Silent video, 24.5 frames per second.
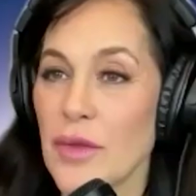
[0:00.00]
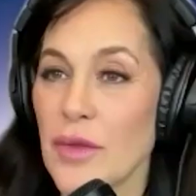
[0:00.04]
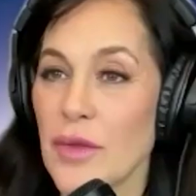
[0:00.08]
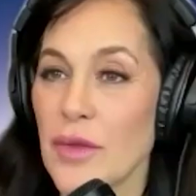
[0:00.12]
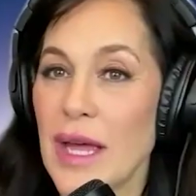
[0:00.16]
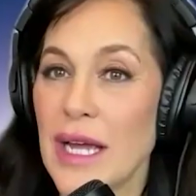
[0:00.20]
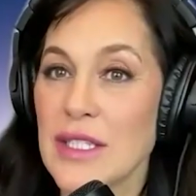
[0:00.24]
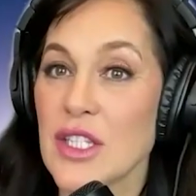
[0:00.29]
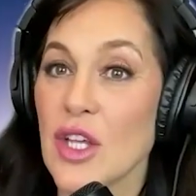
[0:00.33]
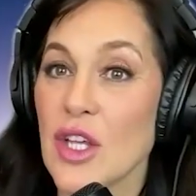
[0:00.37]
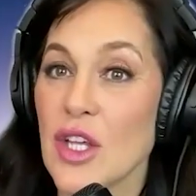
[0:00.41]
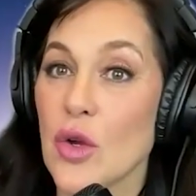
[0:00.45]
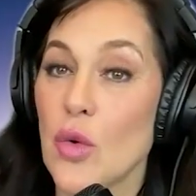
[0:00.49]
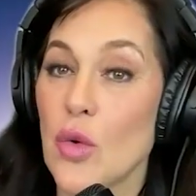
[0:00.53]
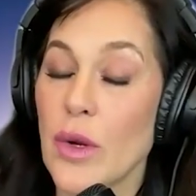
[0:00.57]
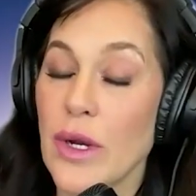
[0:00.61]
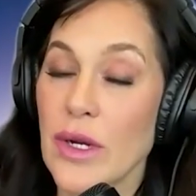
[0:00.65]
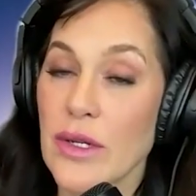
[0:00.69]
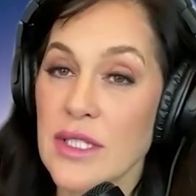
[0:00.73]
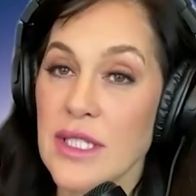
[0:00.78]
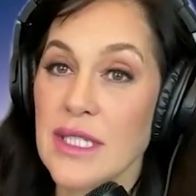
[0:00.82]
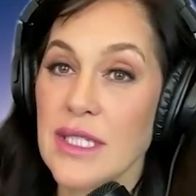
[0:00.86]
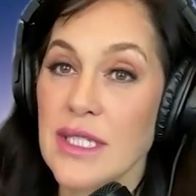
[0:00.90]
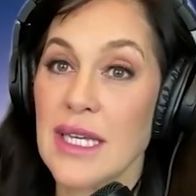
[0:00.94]
that's the
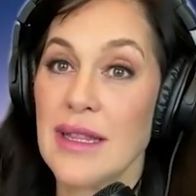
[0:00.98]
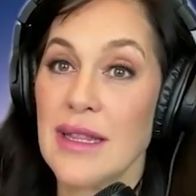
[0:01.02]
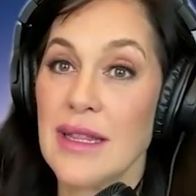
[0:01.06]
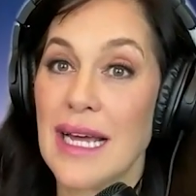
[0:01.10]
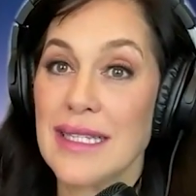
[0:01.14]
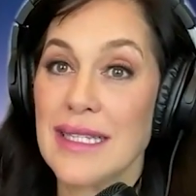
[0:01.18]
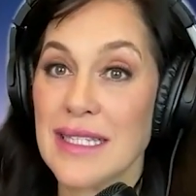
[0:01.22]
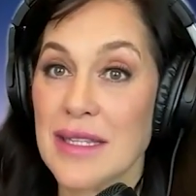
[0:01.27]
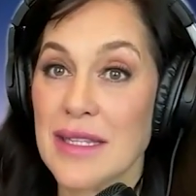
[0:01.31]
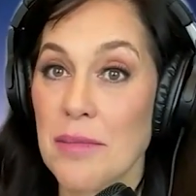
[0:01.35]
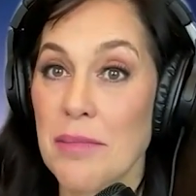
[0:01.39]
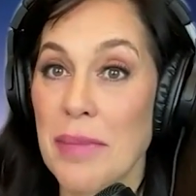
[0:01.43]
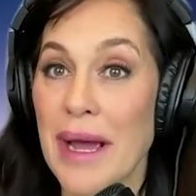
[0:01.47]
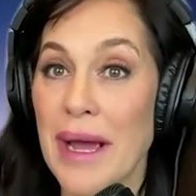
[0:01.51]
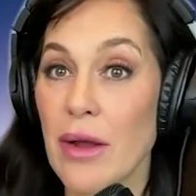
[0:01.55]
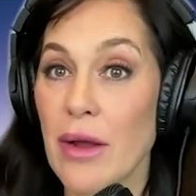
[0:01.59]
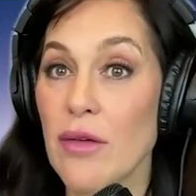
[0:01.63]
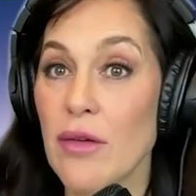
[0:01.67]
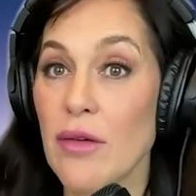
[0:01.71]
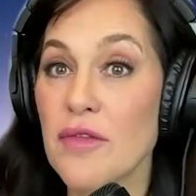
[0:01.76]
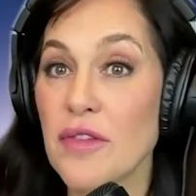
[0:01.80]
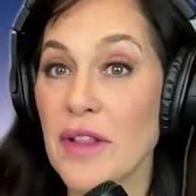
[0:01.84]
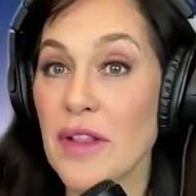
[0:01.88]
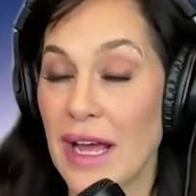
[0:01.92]
quercetin, that's the
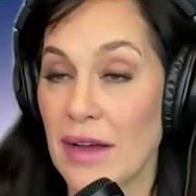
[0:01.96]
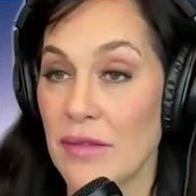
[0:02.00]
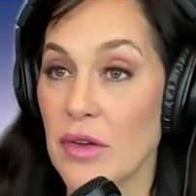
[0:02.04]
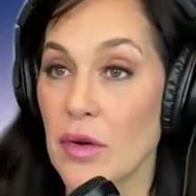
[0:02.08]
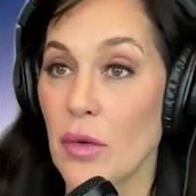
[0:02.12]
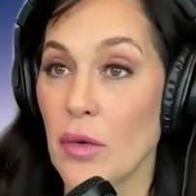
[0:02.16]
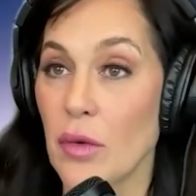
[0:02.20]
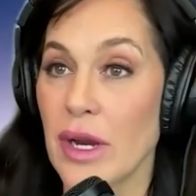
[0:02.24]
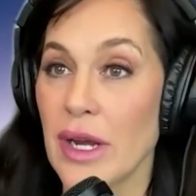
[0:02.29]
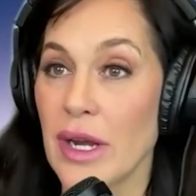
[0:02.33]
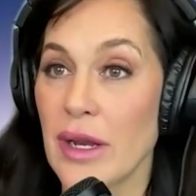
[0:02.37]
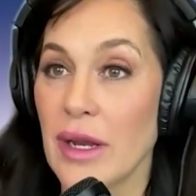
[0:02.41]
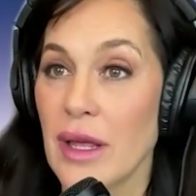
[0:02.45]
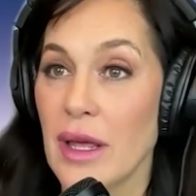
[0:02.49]
bioflavonoid.